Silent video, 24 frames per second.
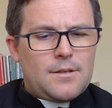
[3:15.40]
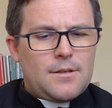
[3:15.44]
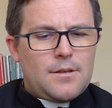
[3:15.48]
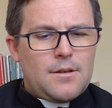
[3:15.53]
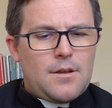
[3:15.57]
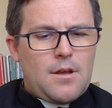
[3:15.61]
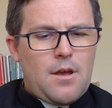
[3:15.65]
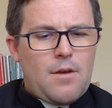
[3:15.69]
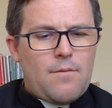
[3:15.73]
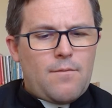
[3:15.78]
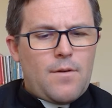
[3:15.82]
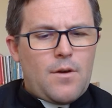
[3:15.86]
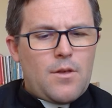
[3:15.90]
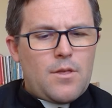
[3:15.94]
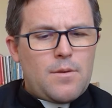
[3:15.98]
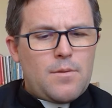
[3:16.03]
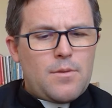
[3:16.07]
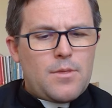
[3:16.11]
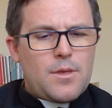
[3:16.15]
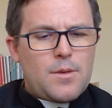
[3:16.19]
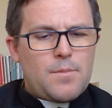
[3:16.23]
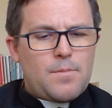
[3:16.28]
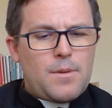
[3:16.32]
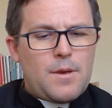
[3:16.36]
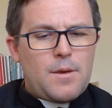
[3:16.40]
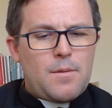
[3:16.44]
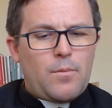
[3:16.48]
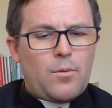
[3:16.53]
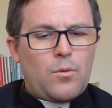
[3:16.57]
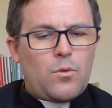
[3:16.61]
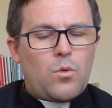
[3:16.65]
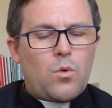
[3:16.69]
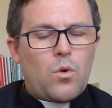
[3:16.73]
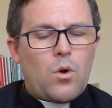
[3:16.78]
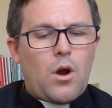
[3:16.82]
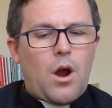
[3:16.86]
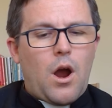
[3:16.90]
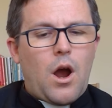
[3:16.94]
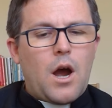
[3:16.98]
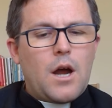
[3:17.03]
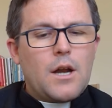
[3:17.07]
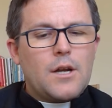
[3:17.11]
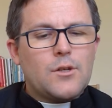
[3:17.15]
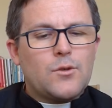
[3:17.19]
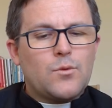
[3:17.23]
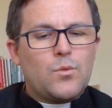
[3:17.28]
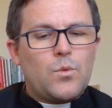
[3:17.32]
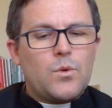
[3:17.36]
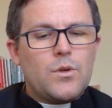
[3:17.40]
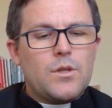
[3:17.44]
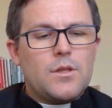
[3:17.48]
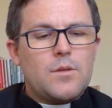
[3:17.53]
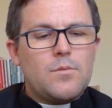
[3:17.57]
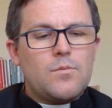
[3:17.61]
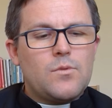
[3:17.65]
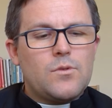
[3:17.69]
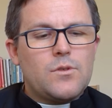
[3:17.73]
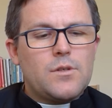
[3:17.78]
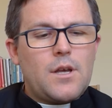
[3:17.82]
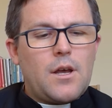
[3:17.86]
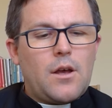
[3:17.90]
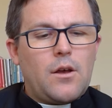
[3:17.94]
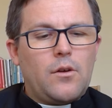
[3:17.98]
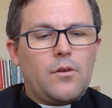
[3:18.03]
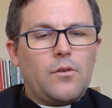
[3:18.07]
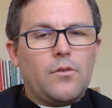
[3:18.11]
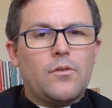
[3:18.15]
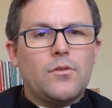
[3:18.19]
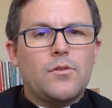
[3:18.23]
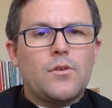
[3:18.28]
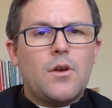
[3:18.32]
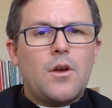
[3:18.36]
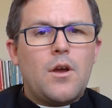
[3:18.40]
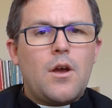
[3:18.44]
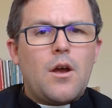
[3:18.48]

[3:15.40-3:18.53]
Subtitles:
And I found that the people who are honest with themselves